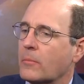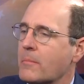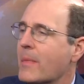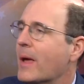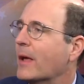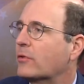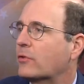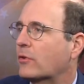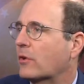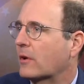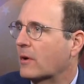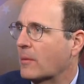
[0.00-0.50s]

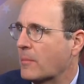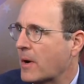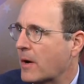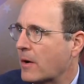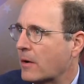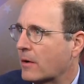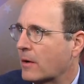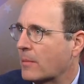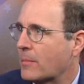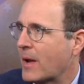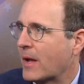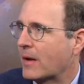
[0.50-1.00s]
domestic
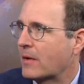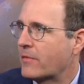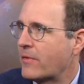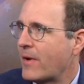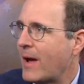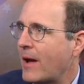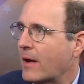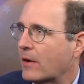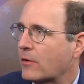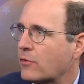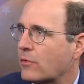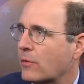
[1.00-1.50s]
American
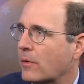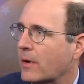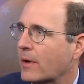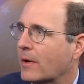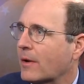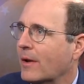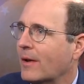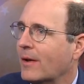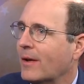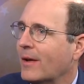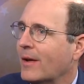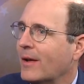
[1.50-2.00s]

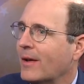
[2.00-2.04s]
manufacturing,